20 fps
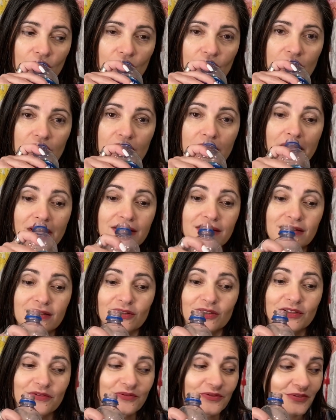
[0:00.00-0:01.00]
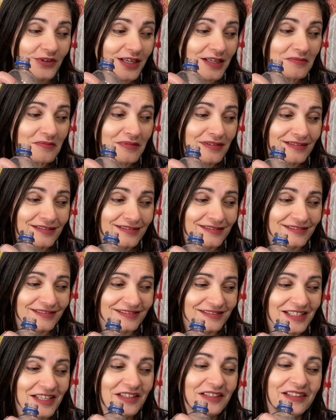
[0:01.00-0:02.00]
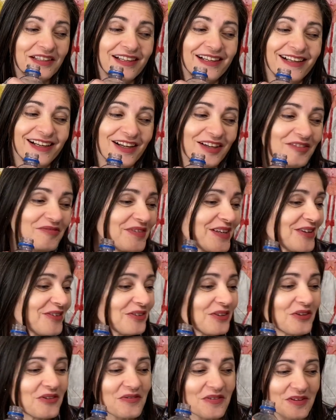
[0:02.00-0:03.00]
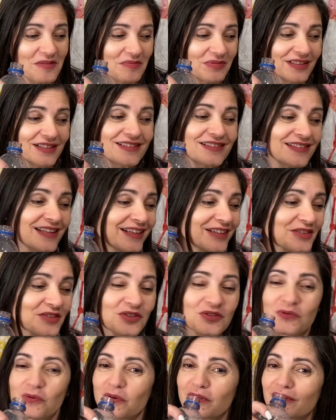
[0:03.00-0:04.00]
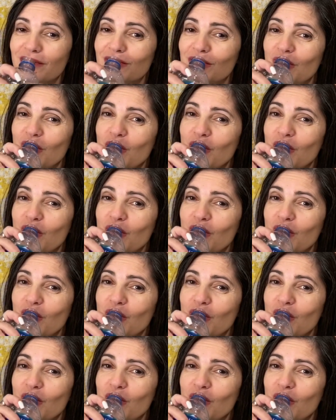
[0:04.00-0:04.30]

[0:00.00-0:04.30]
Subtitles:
Am I still in frame? I'll be all over the place like a squirrel.